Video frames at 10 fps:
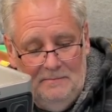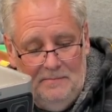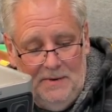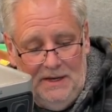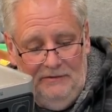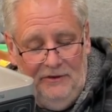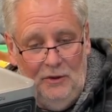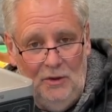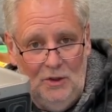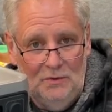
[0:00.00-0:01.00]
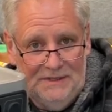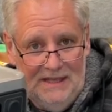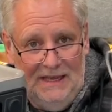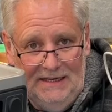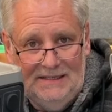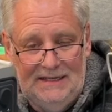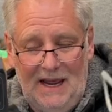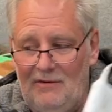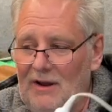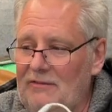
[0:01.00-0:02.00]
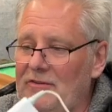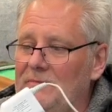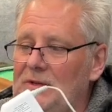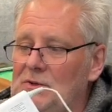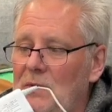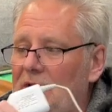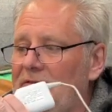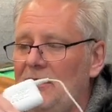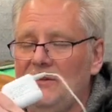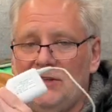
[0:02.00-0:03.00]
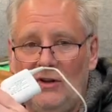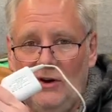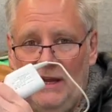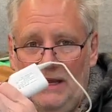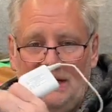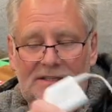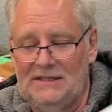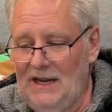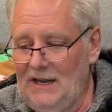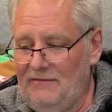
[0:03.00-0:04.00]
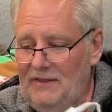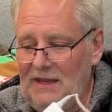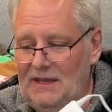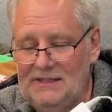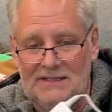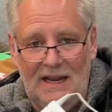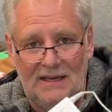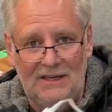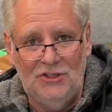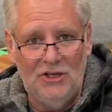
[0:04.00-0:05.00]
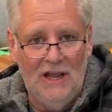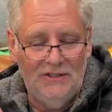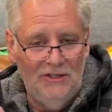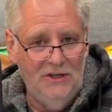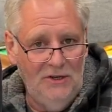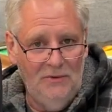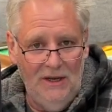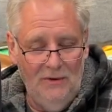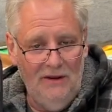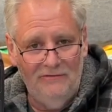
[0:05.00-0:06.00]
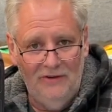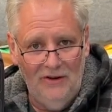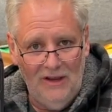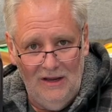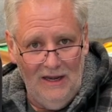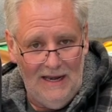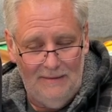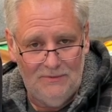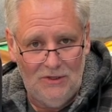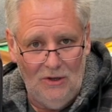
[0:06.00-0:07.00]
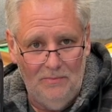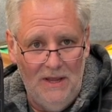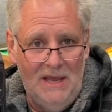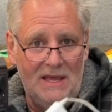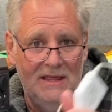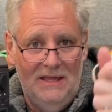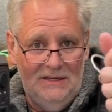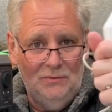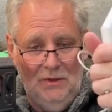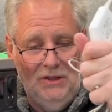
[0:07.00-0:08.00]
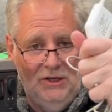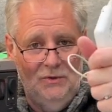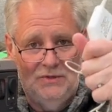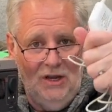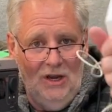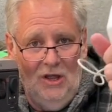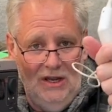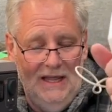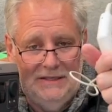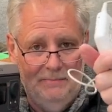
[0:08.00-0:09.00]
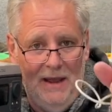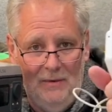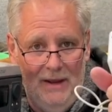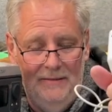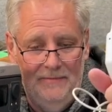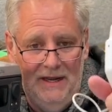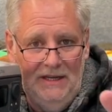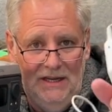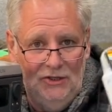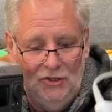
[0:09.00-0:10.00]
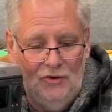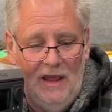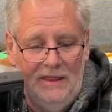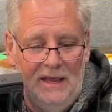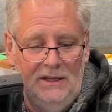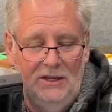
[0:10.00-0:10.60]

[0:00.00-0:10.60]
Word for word: But if you use this direct from the 12 volt socket instead of the standard charging unit you have for your laptop, this will use a lot less power. And you can try that.